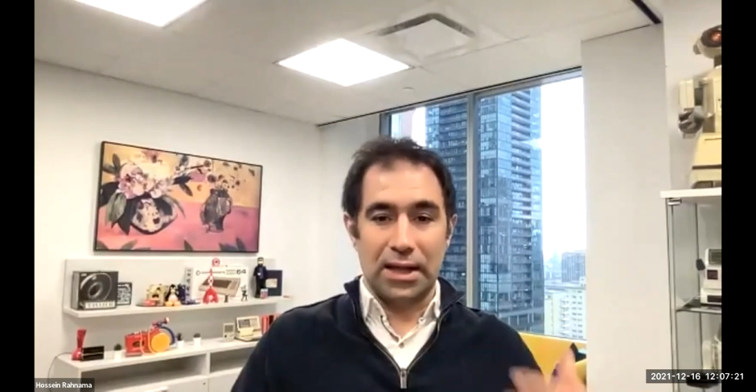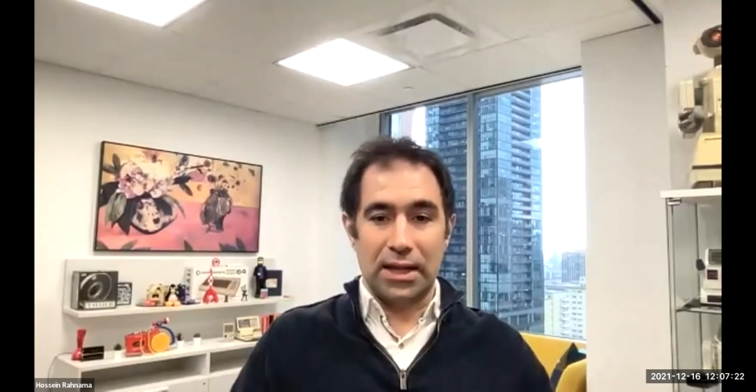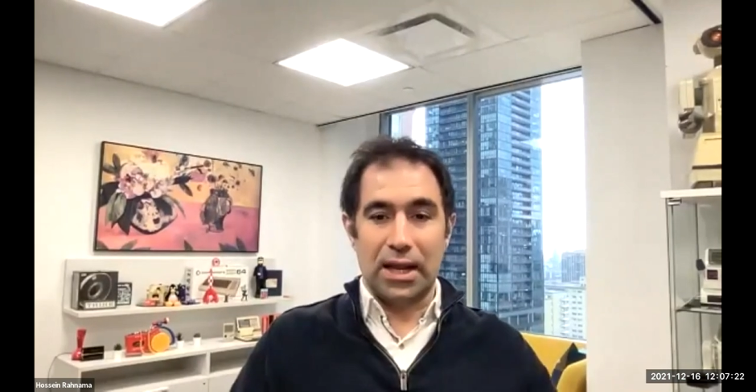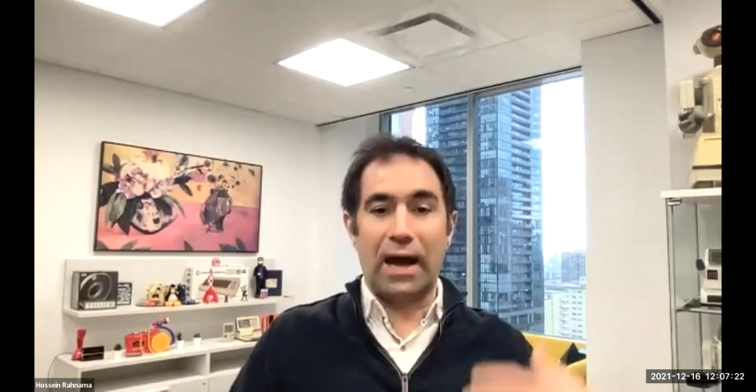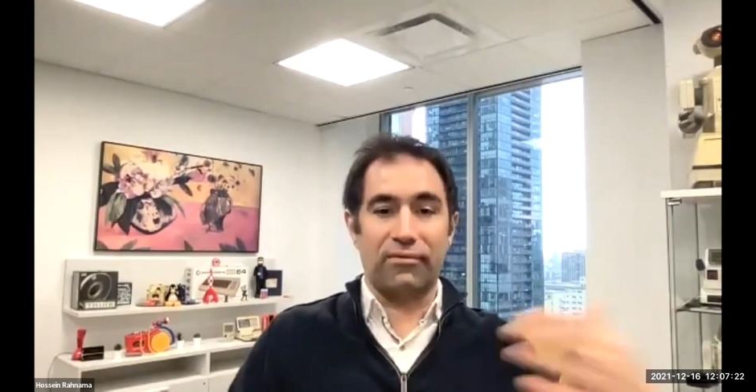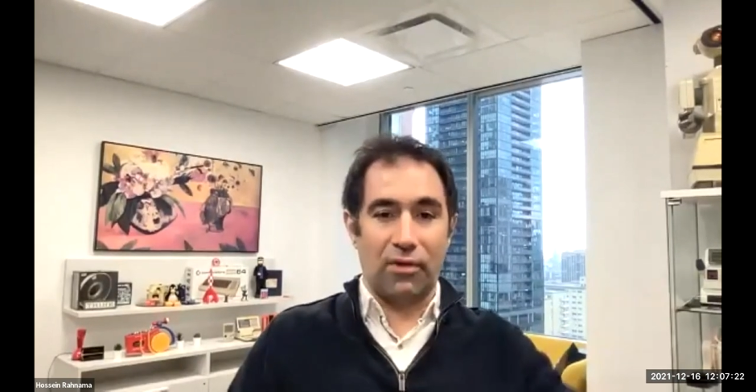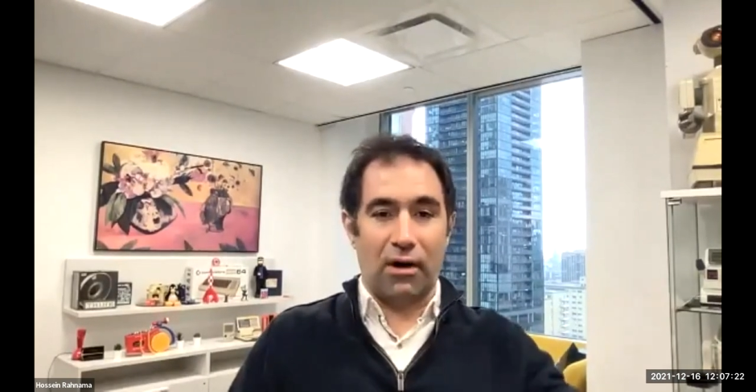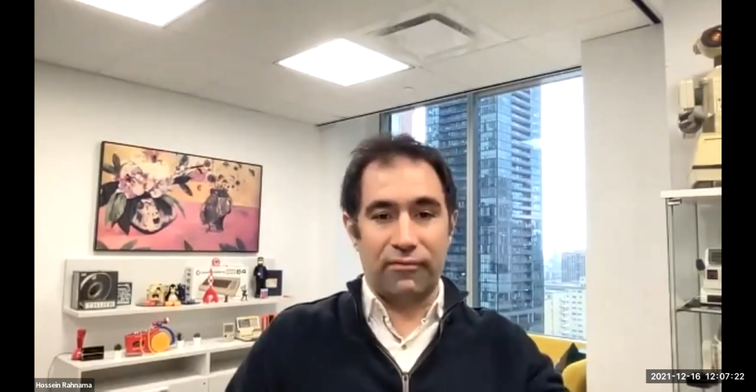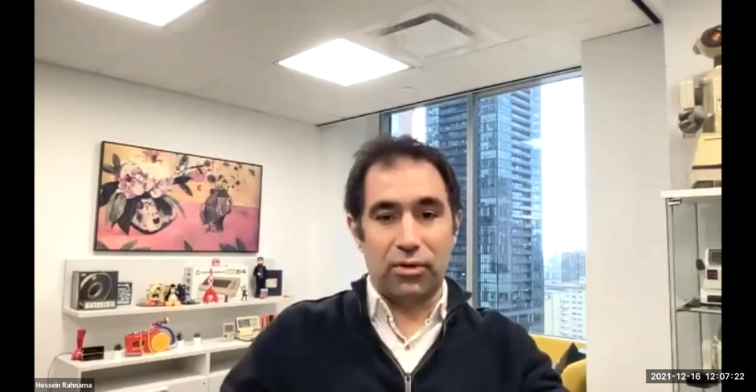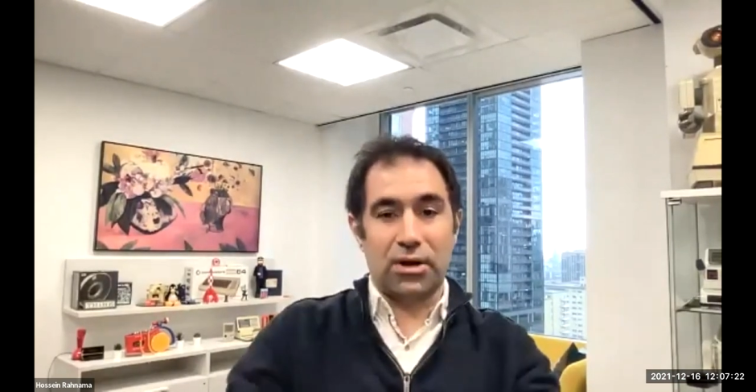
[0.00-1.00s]
the lives
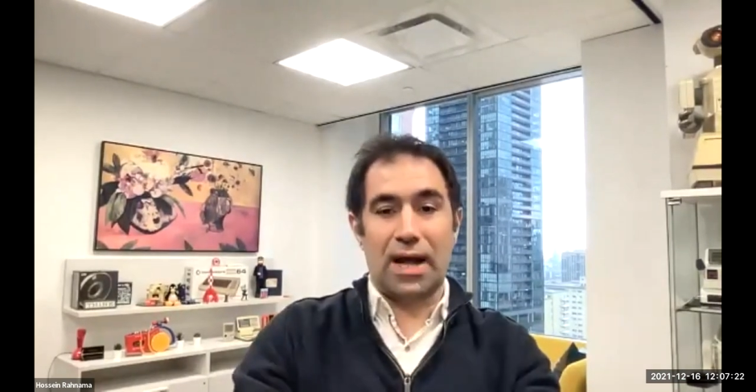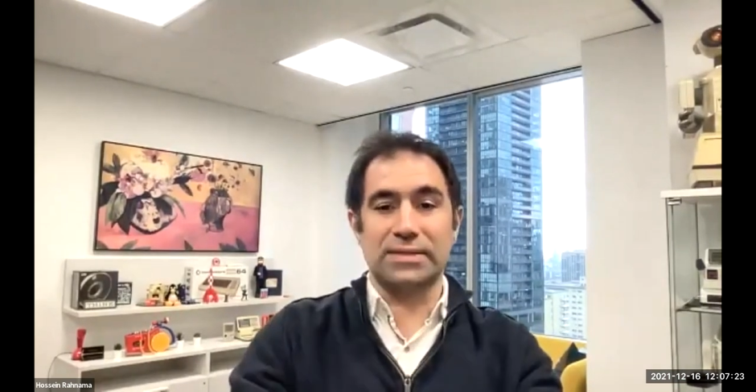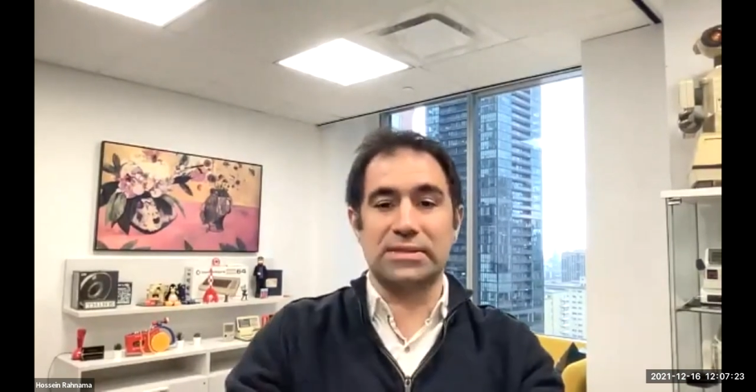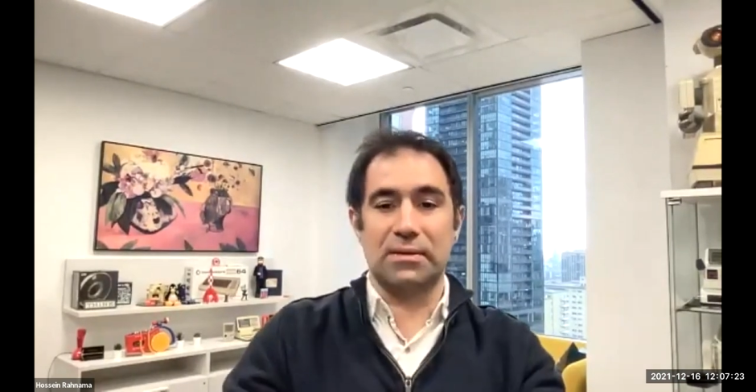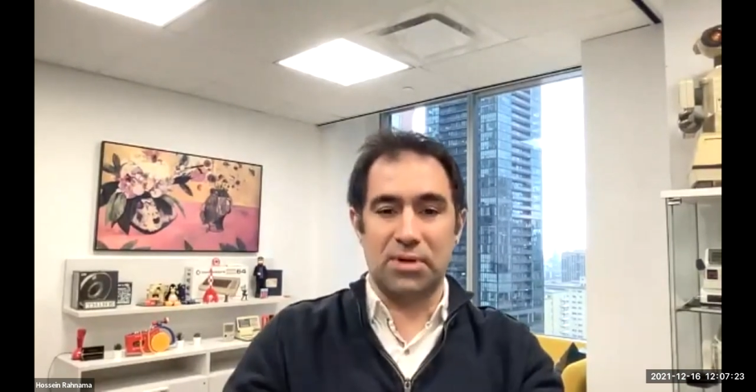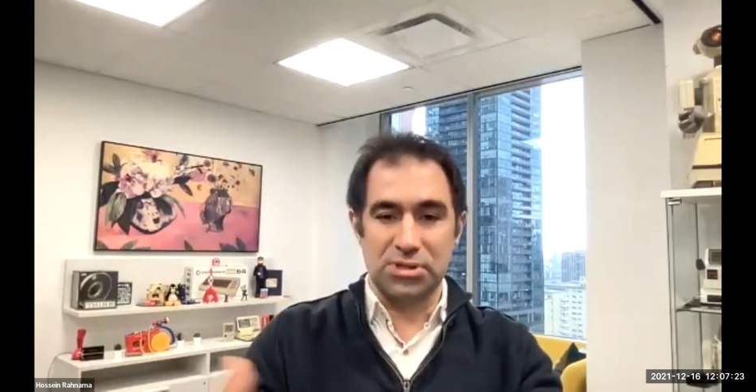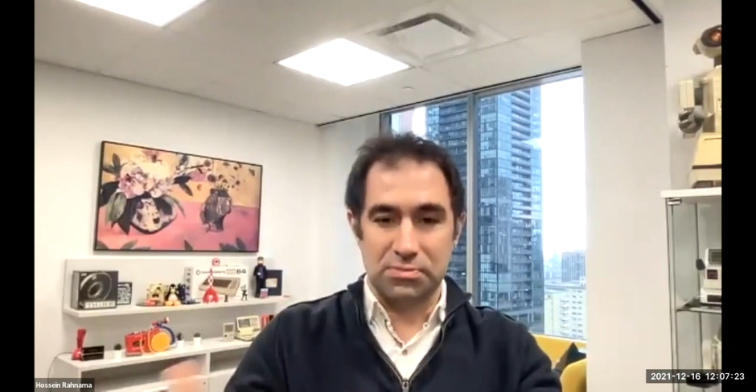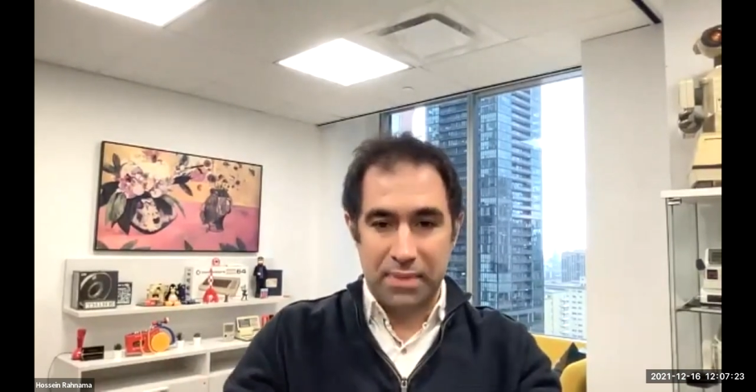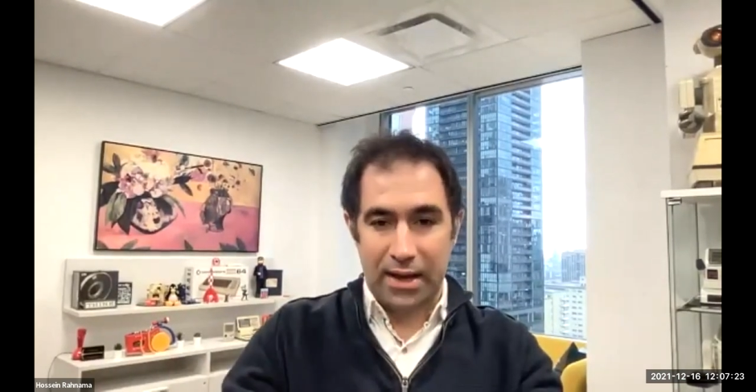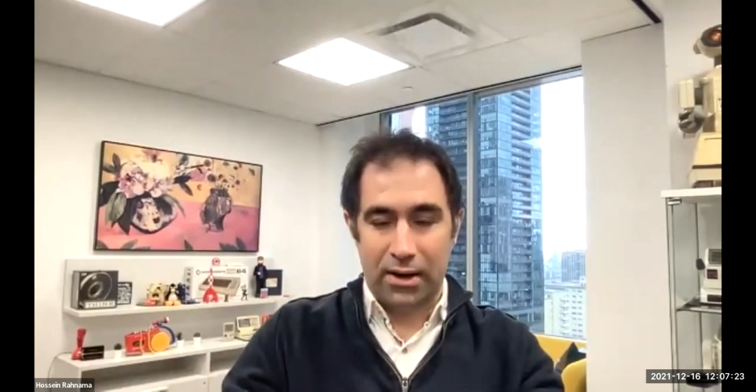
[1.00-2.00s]
of your customers
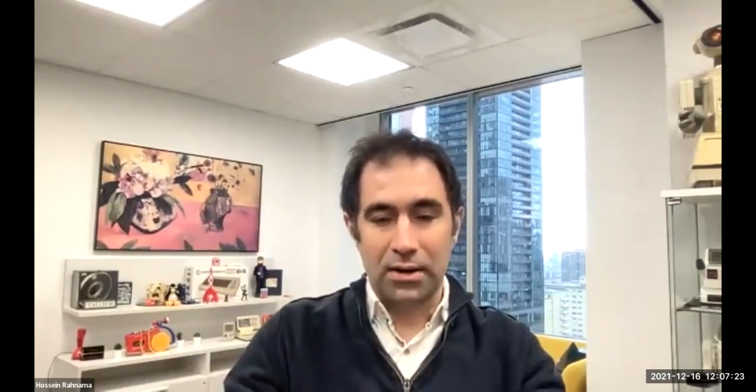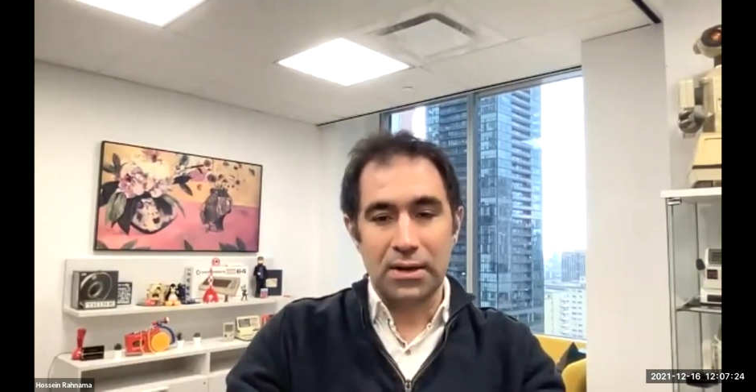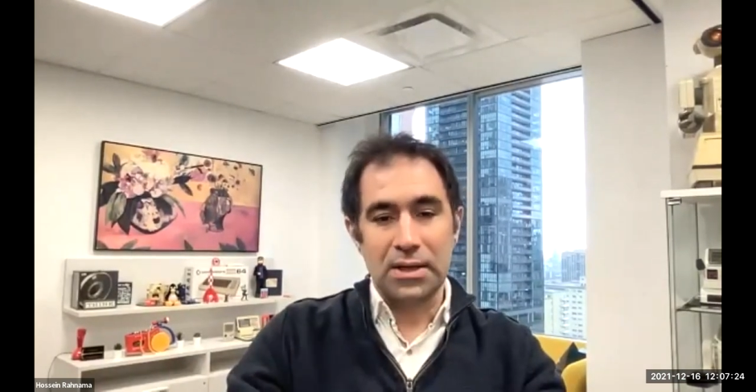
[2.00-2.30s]
better.